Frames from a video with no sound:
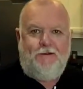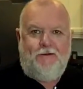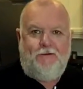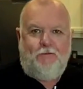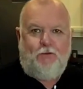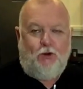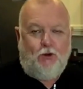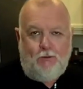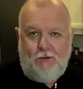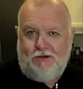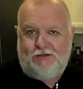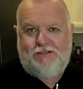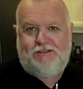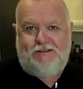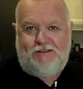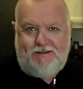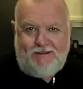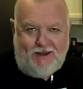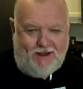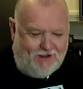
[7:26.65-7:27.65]
We're
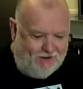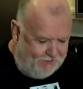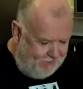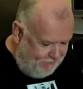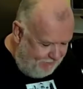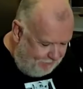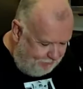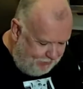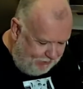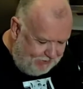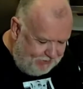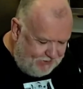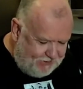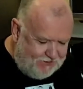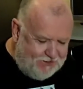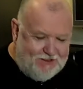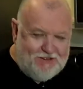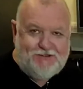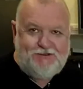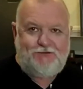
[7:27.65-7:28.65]
almost there. The burger
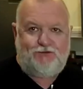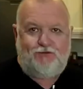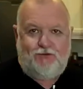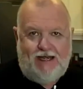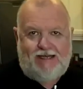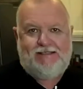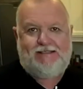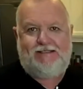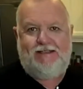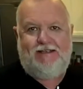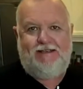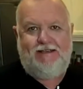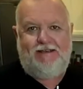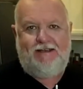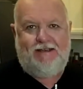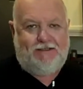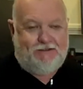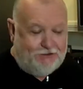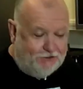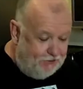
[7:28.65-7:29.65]
has rested.
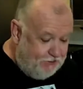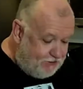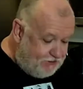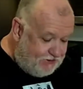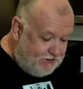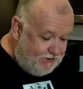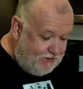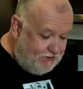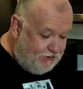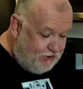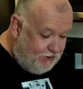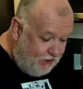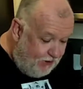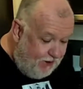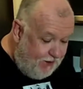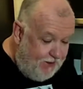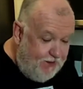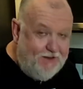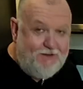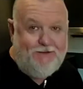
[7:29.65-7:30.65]
It looks
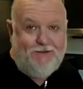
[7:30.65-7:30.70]
good.